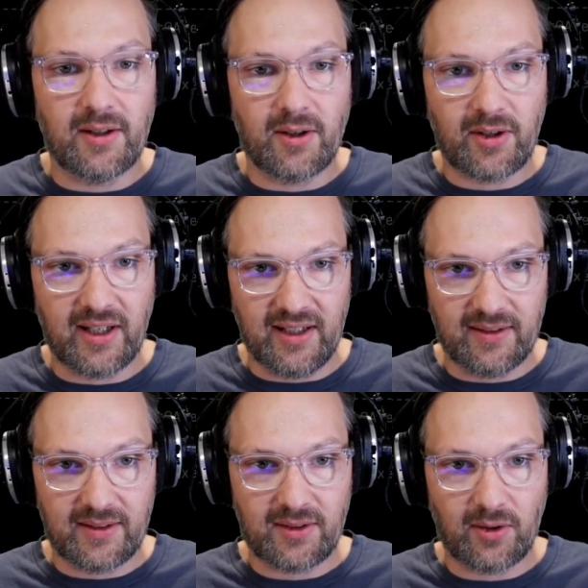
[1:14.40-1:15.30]
okay,
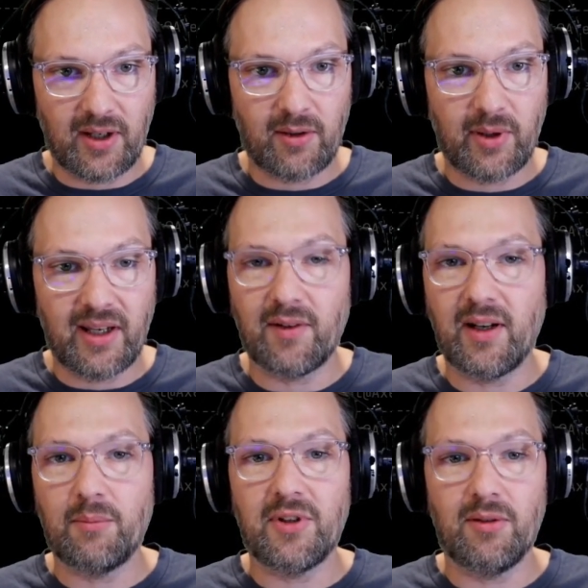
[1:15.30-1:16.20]
so now we have an
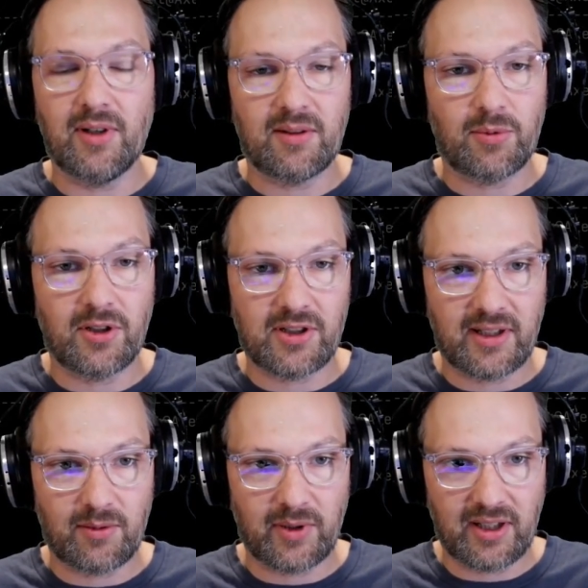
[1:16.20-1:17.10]
empty Rust
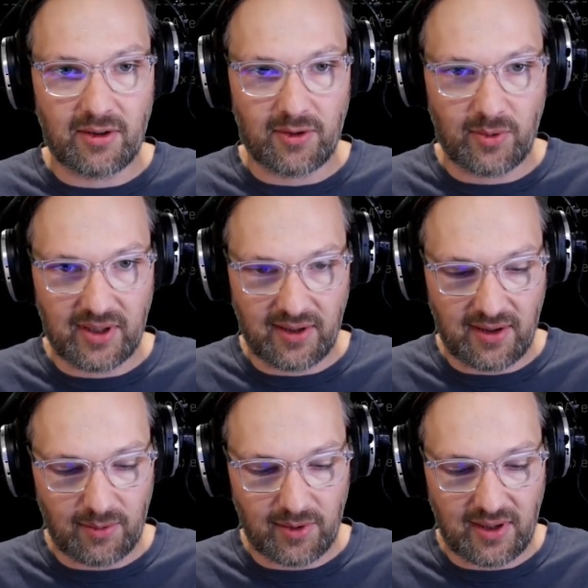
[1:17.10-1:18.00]
project. We cannot do
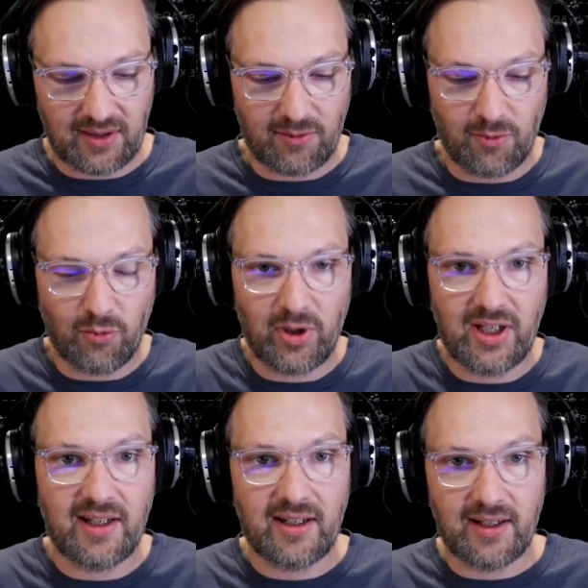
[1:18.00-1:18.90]
anything with that
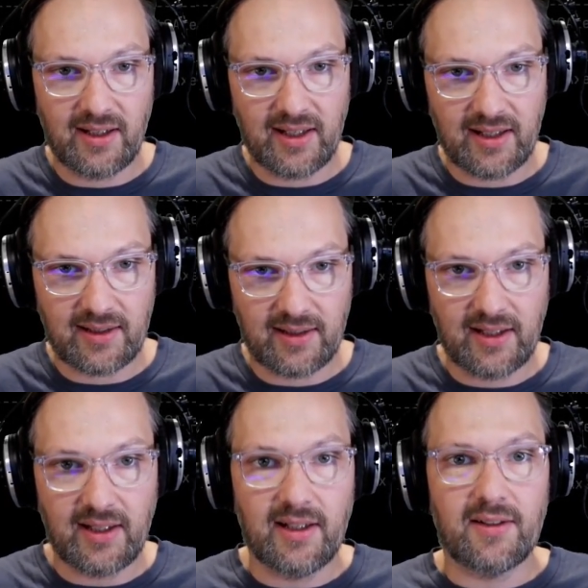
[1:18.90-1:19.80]
really yet.
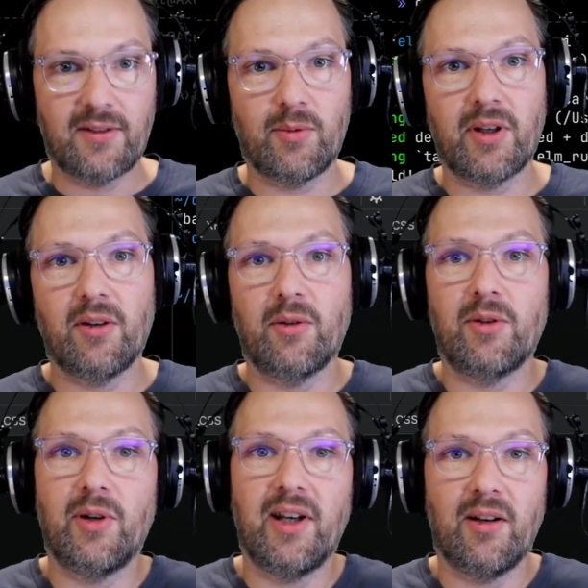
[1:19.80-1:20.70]
So we're going to
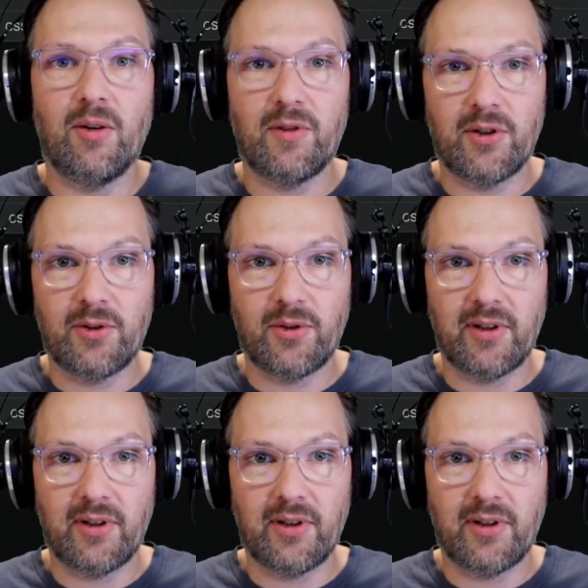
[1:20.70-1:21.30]
head over to the